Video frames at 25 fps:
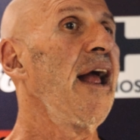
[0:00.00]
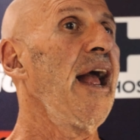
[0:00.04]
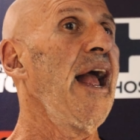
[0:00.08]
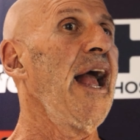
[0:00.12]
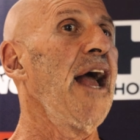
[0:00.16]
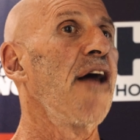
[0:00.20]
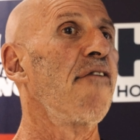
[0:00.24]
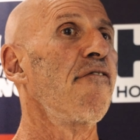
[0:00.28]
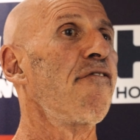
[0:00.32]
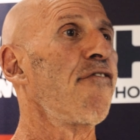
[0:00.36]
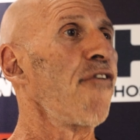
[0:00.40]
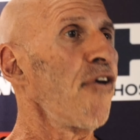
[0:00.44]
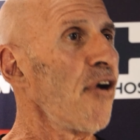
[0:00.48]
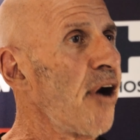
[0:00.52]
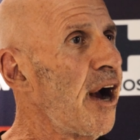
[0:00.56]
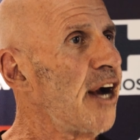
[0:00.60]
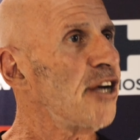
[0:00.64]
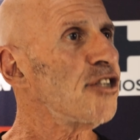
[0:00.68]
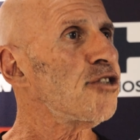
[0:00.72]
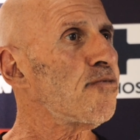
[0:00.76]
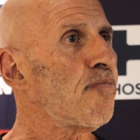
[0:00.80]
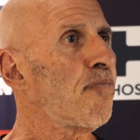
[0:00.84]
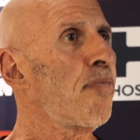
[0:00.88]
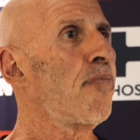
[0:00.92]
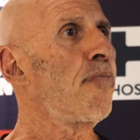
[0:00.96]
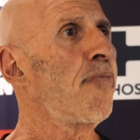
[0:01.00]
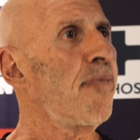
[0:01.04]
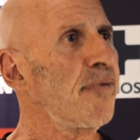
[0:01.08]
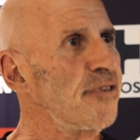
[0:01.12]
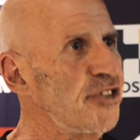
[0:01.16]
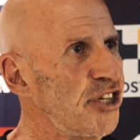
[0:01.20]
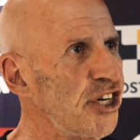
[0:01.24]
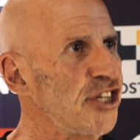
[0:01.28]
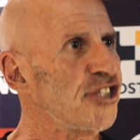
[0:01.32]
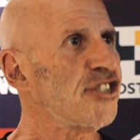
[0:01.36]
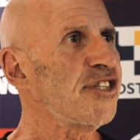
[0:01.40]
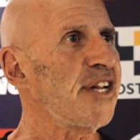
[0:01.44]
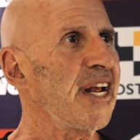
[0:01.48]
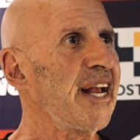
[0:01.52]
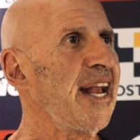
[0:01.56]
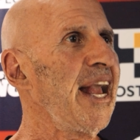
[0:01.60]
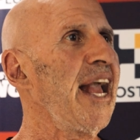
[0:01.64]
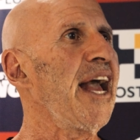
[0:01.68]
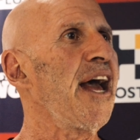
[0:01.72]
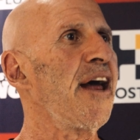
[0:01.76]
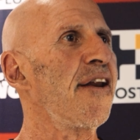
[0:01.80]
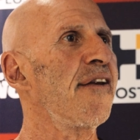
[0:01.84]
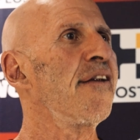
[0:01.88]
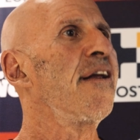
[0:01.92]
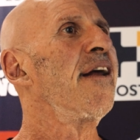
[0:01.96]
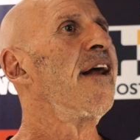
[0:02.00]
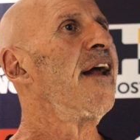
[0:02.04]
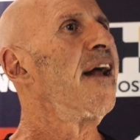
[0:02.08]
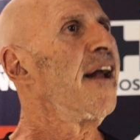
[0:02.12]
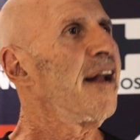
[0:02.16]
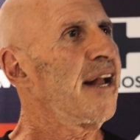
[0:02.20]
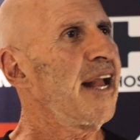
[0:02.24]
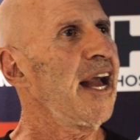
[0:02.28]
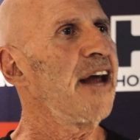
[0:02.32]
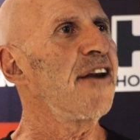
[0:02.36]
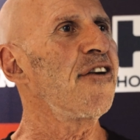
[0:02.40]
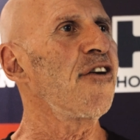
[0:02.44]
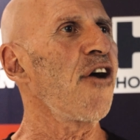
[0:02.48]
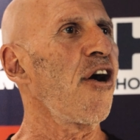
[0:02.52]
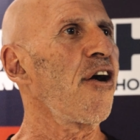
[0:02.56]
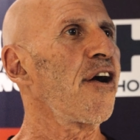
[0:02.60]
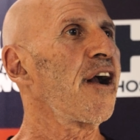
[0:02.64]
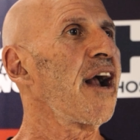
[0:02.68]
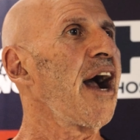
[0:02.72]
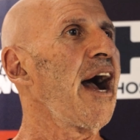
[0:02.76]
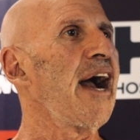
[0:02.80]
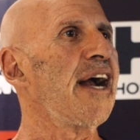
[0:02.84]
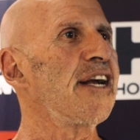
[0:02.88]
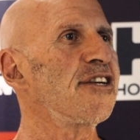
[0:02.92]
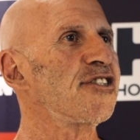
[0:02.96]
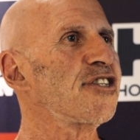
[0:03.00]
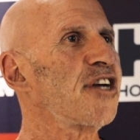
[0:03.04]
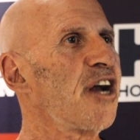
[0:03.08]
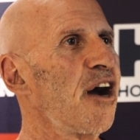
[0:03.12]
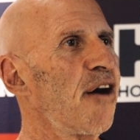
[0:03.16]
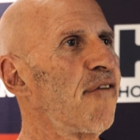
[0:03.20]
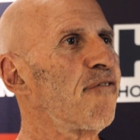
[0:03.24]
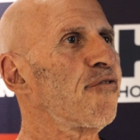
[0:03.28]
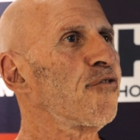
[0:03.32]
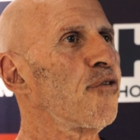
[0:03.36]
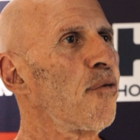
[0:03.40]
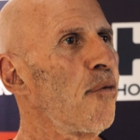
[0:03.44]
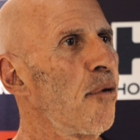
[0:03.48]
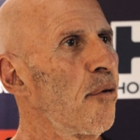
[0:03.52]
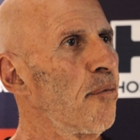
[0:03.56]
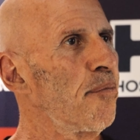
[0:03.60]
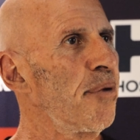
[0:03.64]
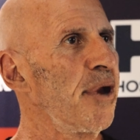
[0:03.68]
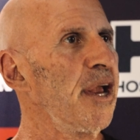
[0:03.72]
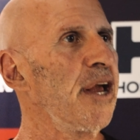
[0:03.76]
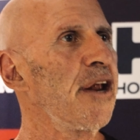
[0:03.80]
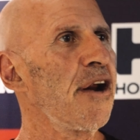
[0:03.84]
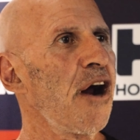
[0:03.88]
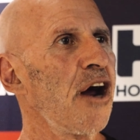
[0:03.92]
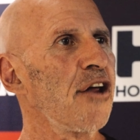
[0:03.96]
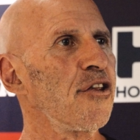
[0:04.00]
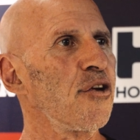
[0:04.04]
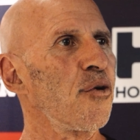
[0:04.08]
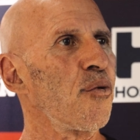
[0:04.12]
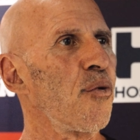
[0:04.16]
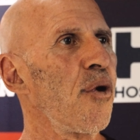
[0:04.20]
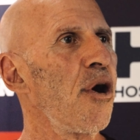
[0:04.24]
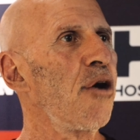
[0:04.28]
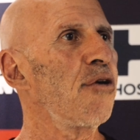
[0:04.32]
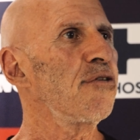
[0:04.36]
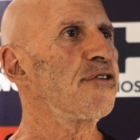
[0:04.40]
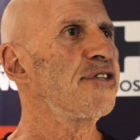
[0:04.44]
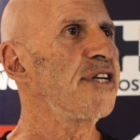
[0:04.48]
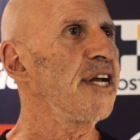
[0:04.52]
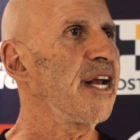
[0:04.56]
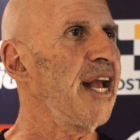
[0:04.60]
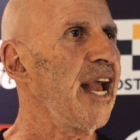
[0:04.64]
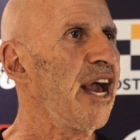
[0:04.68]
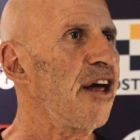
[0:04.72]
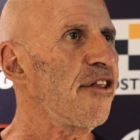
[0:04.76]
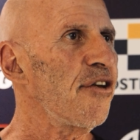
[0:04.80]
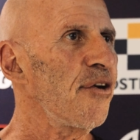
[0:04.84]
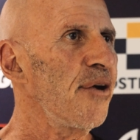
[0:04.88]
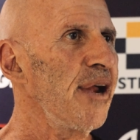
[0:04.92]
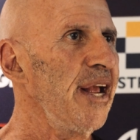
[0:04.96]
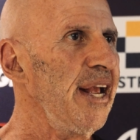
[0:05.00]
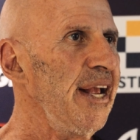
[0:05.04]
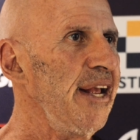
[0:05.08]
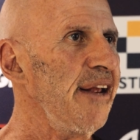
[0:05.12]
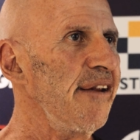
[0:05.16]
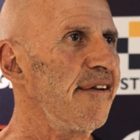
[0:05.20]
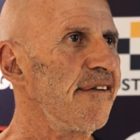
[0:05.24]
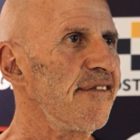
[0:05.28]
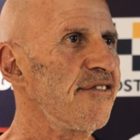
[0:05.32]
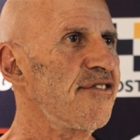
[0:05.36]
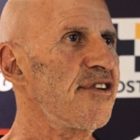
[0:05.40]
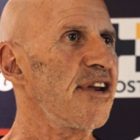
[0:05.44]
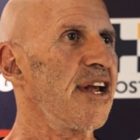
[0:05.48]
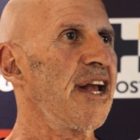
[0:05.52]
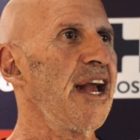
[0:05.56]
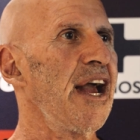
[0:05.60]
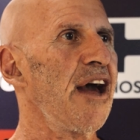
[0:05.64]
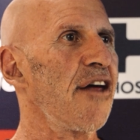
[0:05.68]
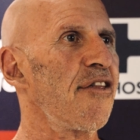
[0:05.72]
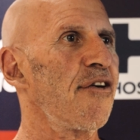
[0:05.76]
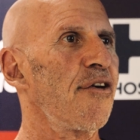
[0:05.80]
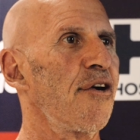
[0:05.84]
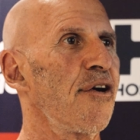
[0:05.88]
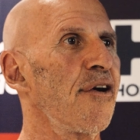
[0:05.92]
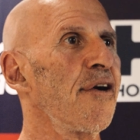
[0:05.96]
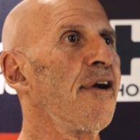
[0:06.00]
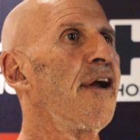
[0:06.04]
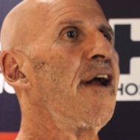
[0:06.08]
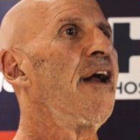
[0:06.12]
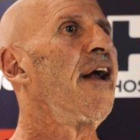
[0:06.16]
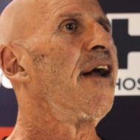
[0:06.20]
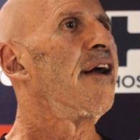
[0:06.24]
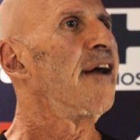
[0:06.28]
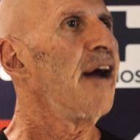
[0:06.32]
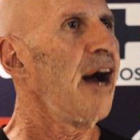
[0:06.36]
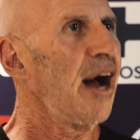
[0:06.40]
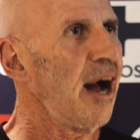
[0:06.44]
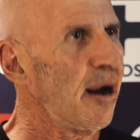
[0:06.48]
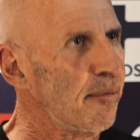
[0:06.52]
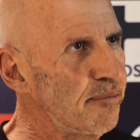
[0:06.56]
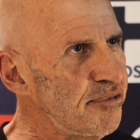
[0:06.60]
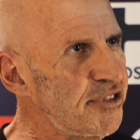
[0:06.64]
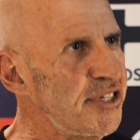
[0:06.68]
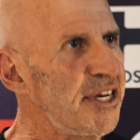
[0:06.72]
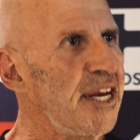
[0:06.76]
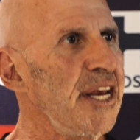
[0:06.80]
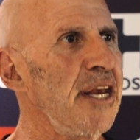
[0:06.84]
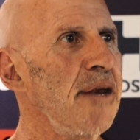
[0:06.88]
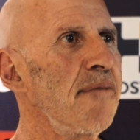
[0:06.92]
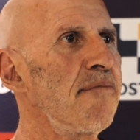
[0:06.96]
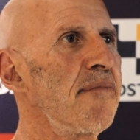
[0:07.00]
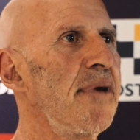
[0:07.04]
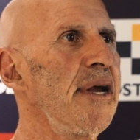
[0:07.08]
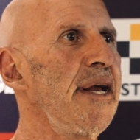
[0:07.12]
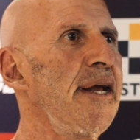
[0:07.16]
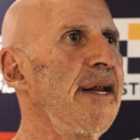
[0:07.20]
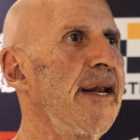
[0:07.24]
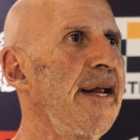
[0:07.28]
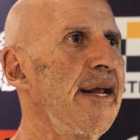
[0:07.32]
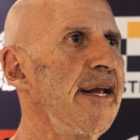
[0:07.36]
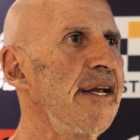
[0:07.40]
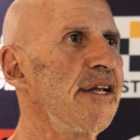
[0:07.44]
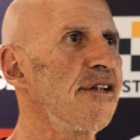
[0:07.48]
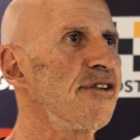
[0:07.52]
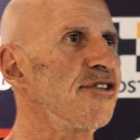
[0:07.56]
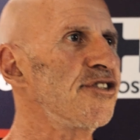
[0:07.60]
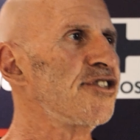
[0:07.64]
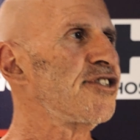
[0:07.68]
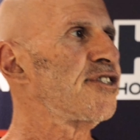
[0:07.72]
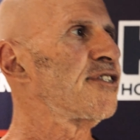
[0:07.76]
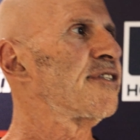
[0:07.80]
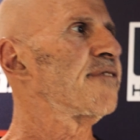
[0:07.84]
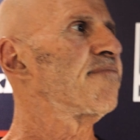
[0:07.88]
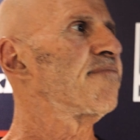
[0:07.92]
And for us, just again, getting our guys comfortable being on the road together, eating together, um, team meetings,